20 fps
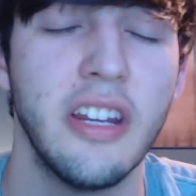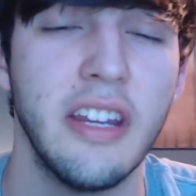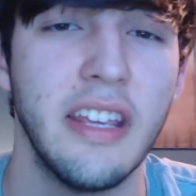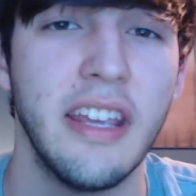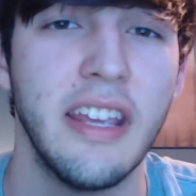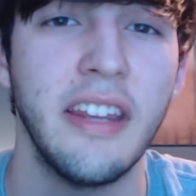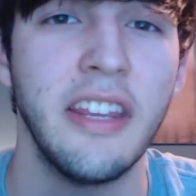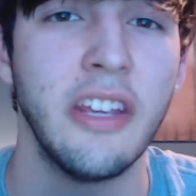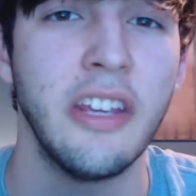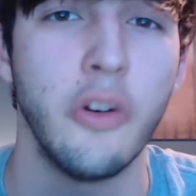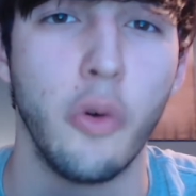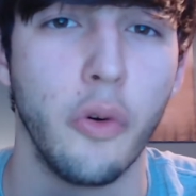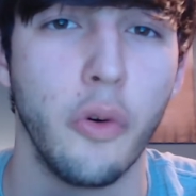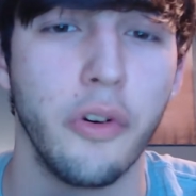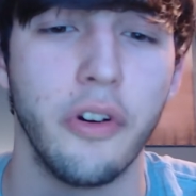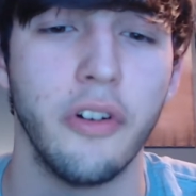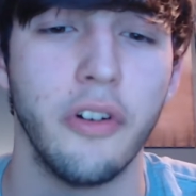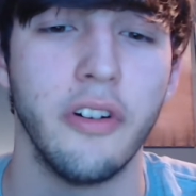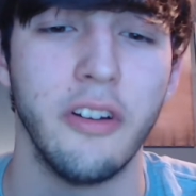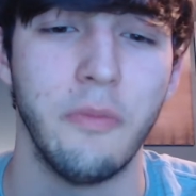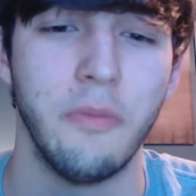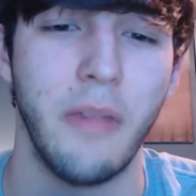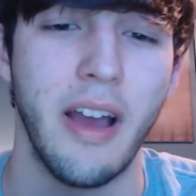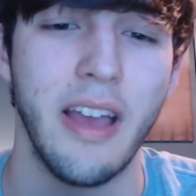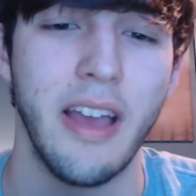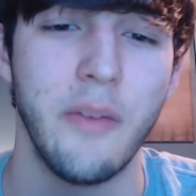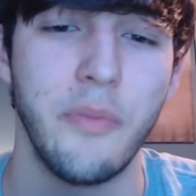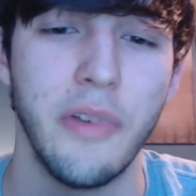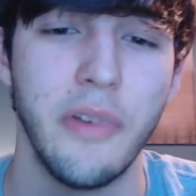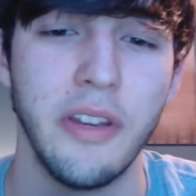any order, in my
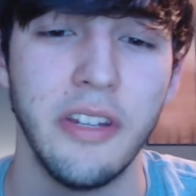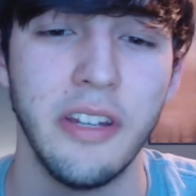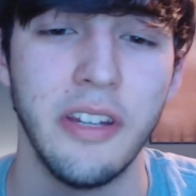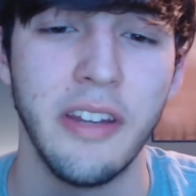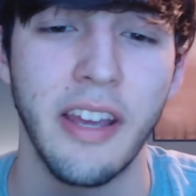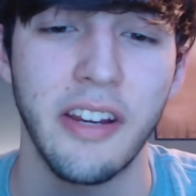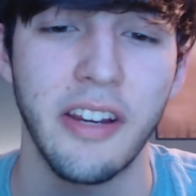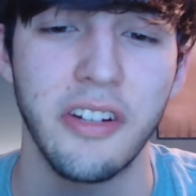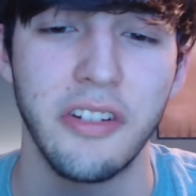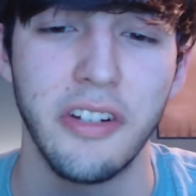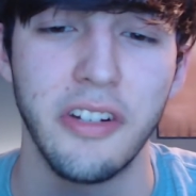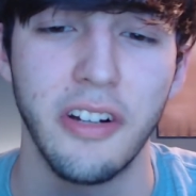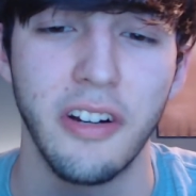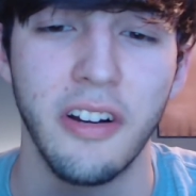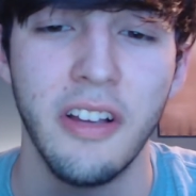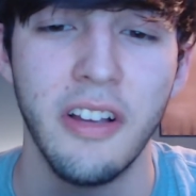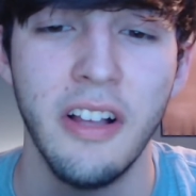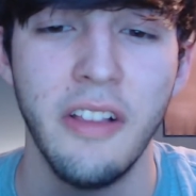opinion, next year.